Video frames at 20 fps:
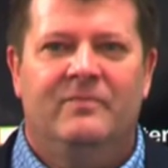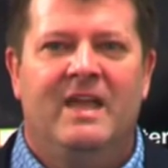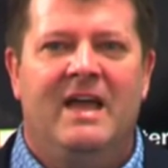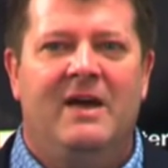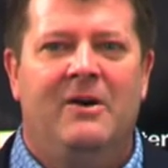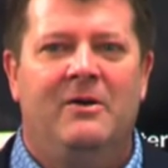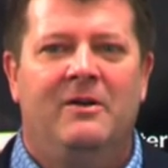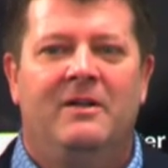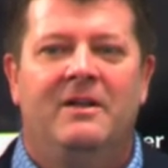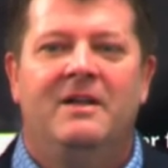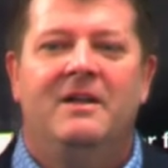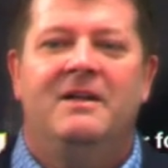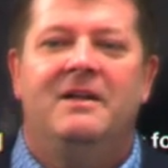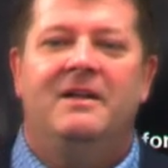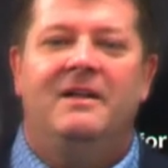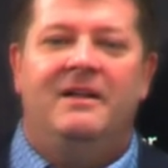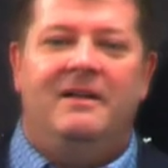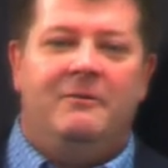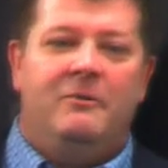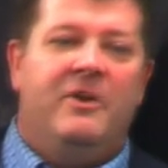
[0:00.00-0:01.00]
Now,
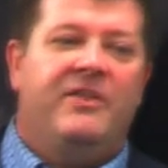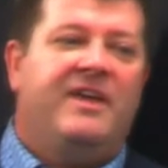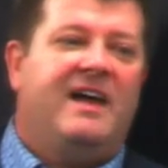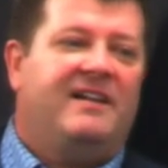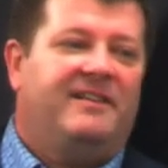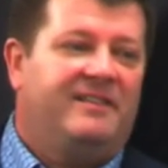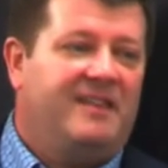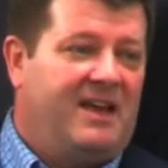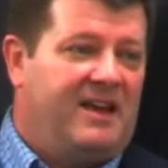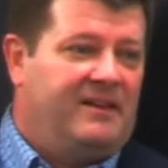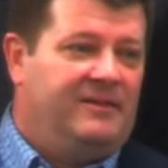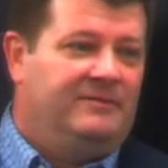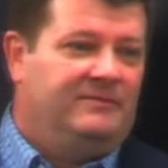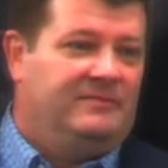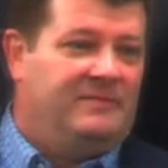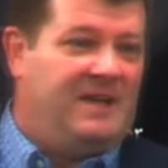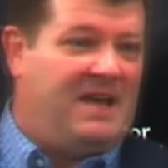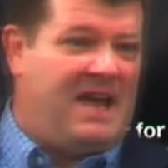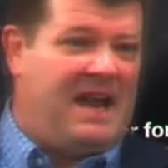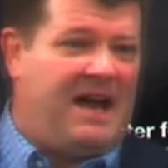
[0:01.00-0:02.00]
with that said,
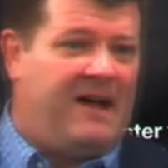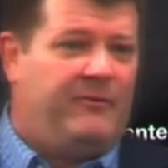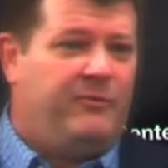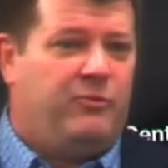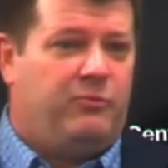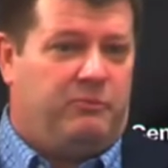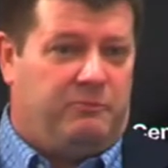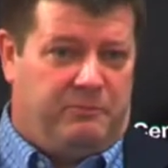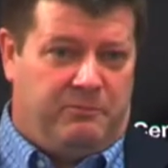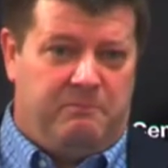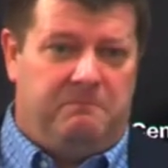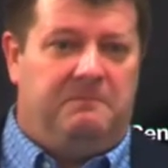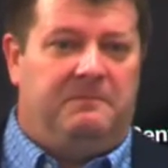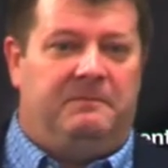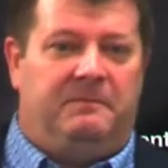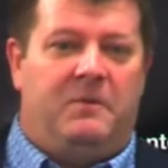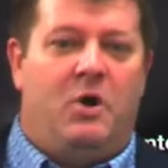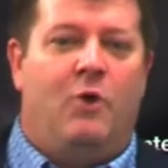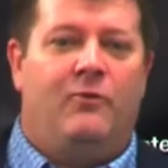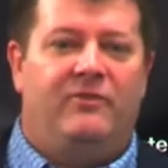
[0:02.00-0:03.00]
and I've
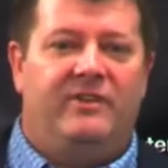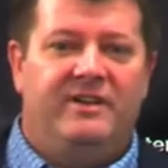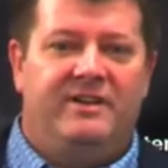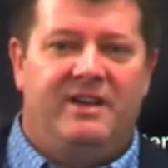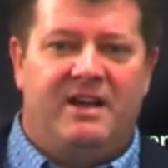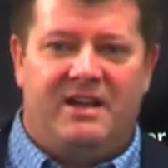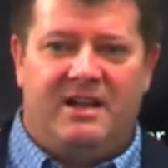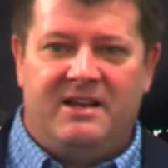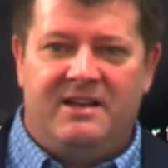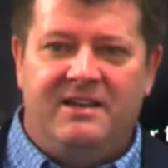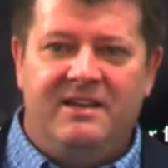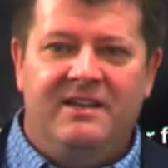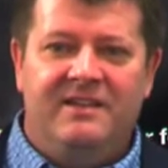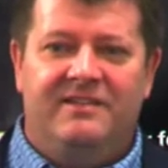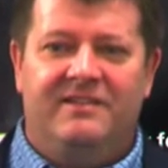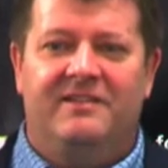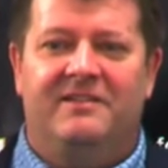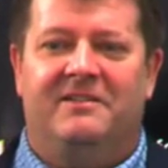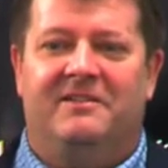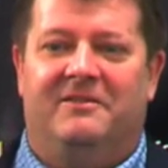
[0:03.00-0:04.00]
hopefully done a
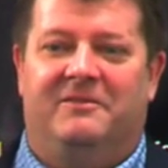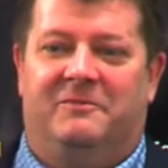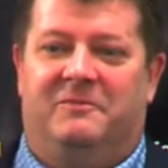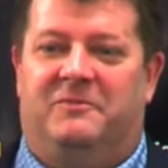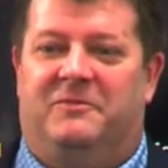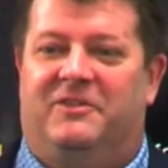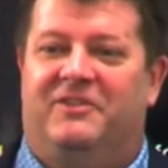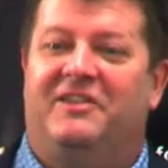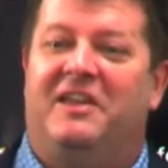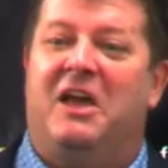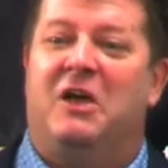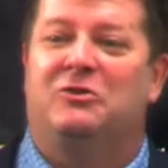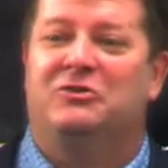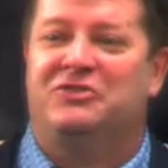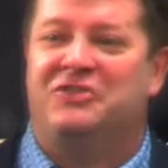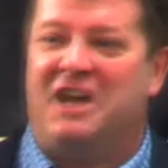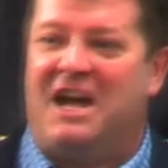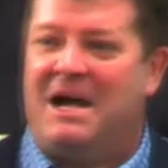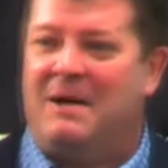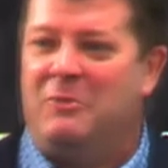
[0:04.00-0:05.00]
decent
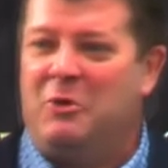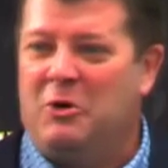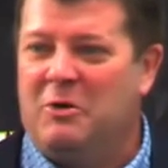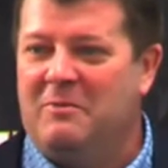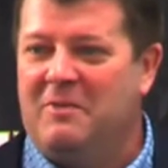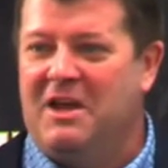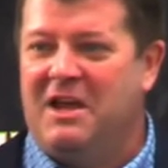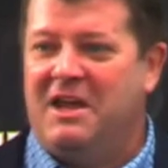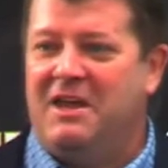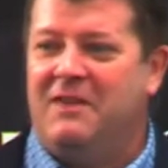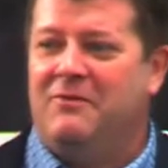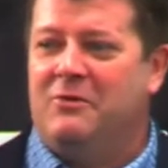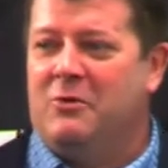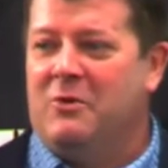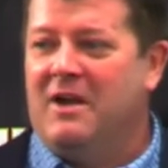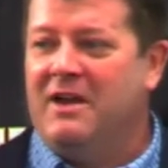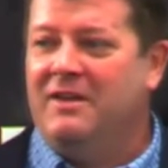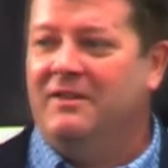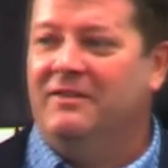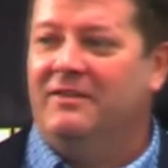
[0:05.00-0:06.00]
sales job on
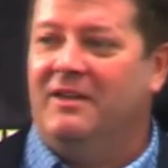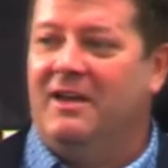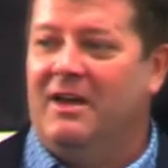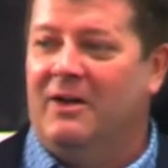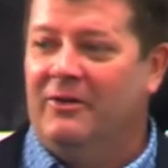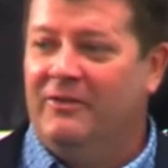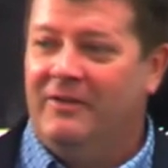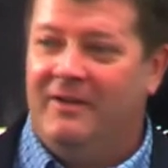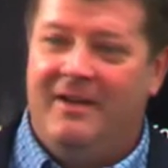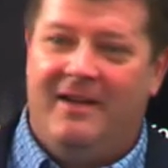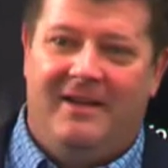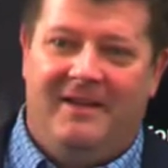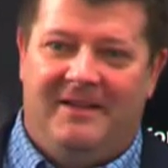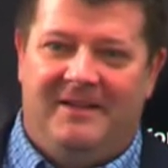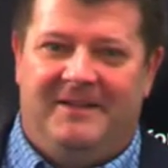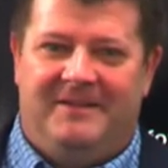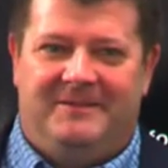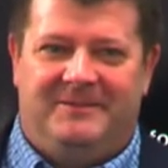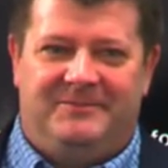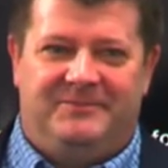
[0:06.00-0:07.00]
behavior rating scales,
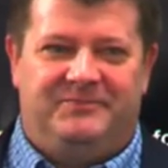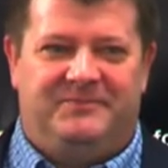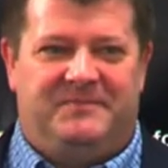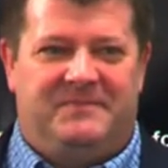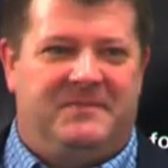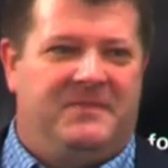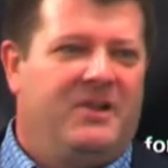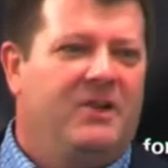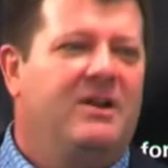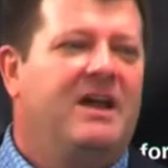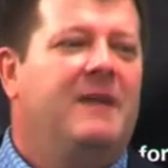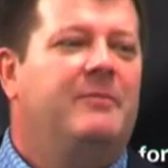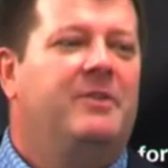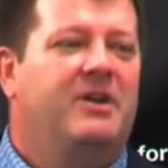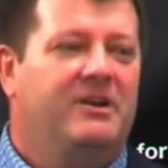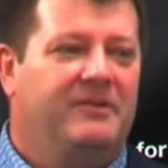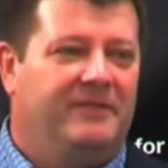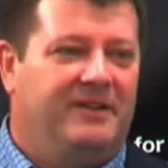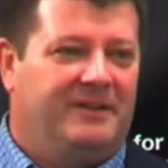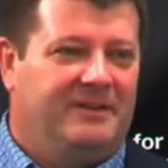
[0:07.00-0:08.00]
they're not
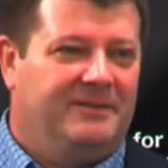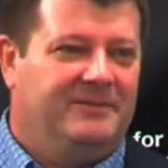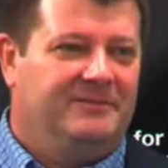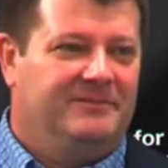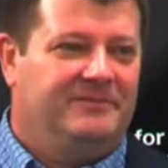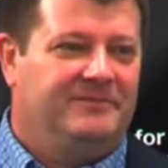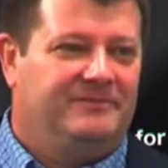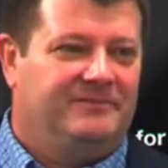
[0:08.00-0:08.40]
perfect.